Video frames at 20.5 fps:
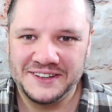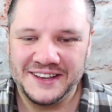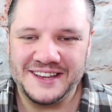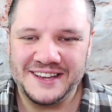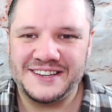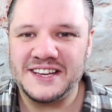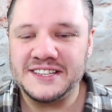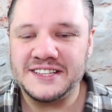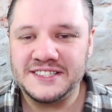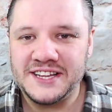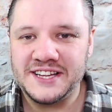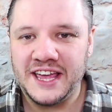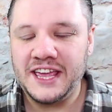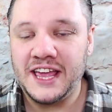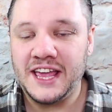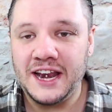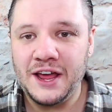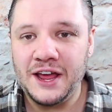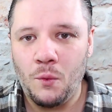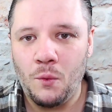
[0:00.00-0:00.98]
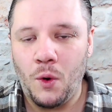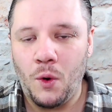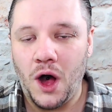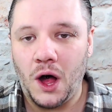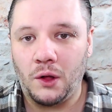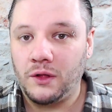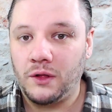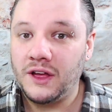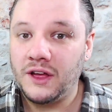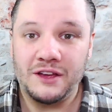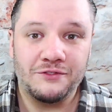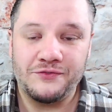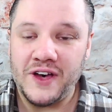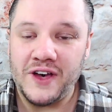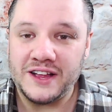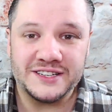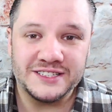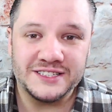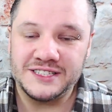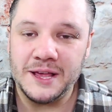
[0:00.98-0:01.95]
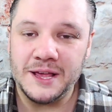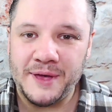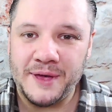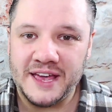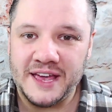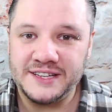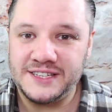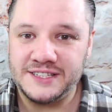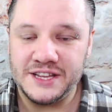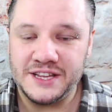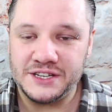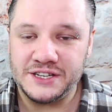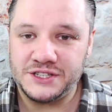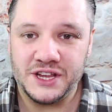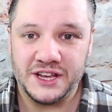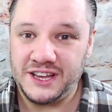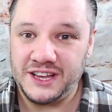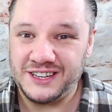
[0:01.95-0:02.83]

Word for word: It does take a little while. In fact, in some cases, it,